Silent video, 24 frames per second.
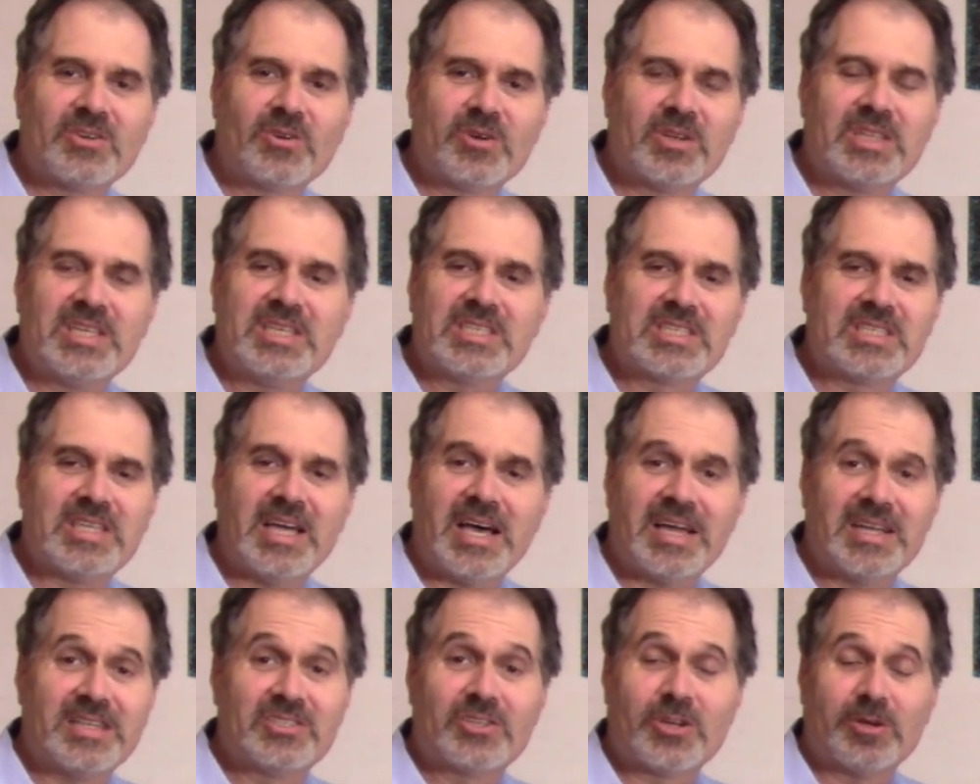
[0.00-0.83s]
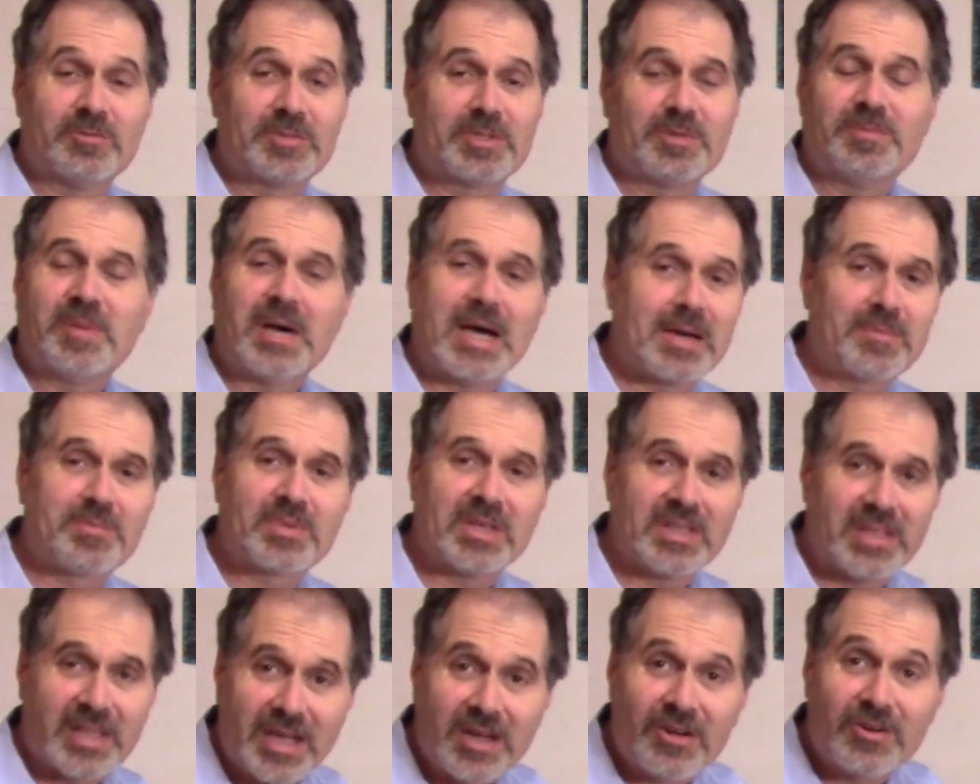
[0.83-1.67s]
or at least not in terms of
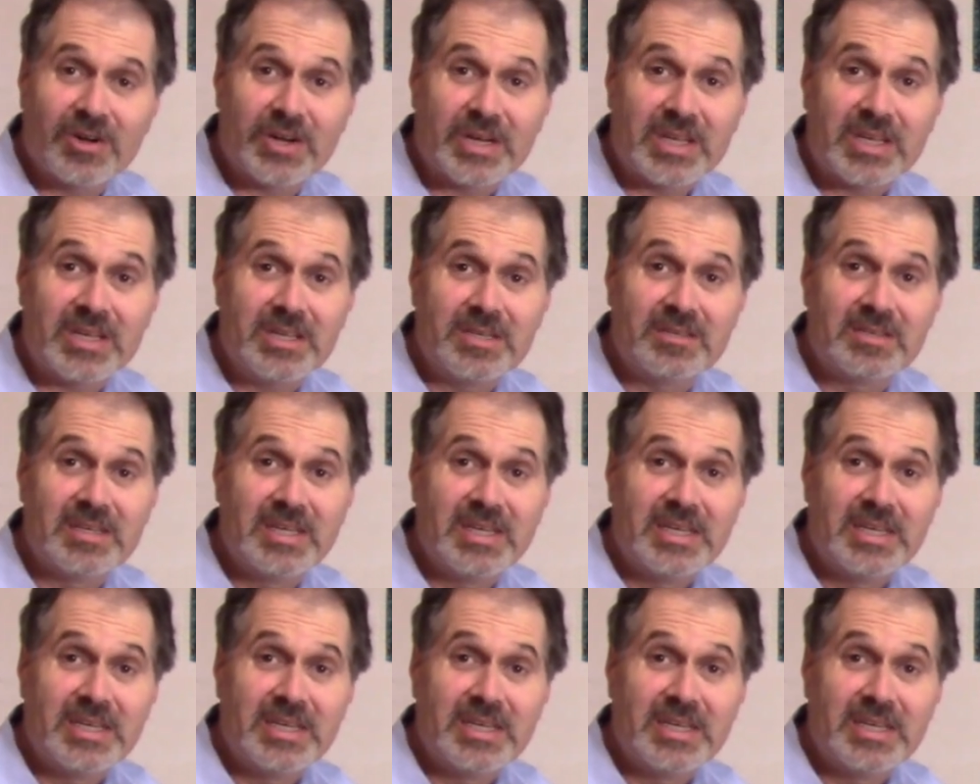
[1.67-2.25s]
popularity.